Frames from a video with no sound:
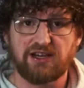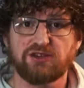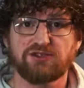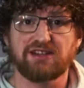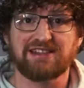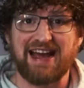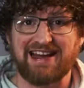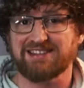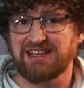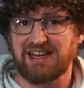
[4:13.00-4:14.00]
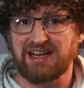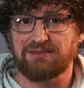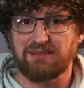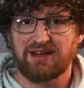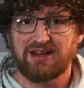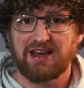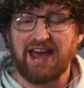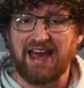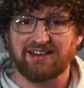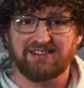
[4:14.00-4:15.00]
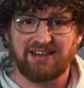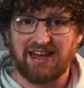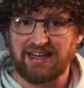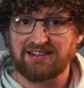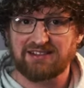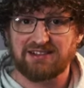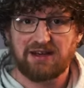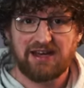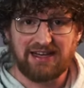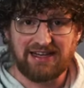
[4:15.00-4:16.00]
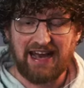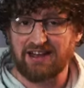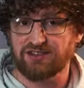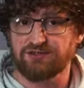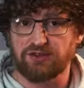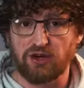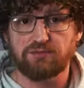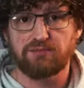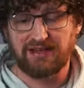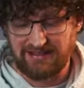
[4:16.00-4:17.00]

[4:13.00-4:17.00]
use the Tascam X8. It has float bit